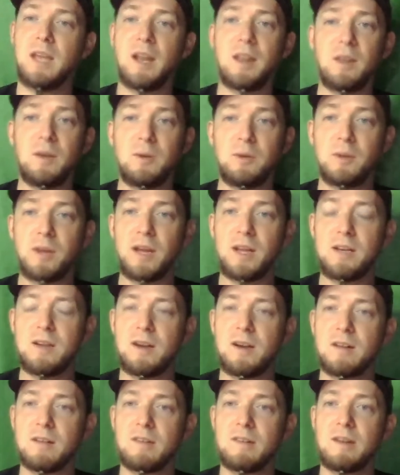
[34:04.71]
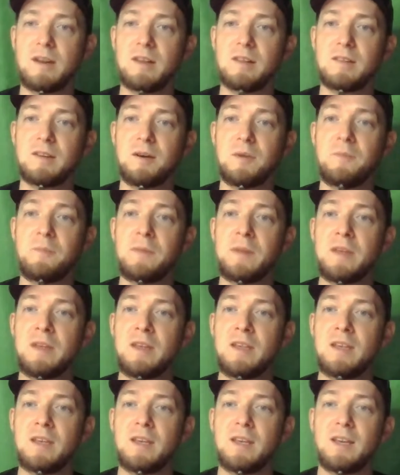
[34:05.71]
kind of the whole nine yards there. So,
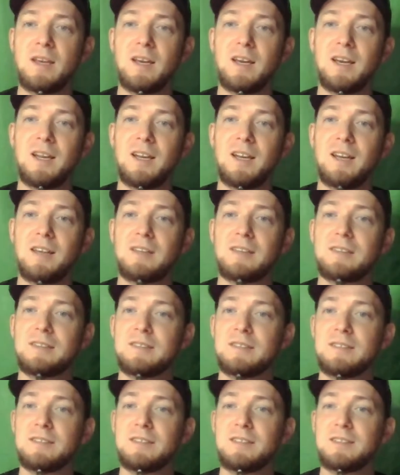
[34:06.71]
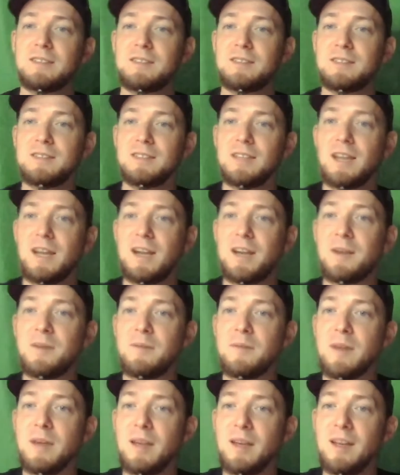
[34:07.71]
uh, yeah,
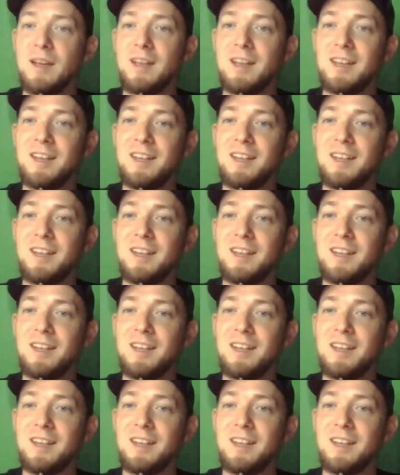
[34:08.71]
uh,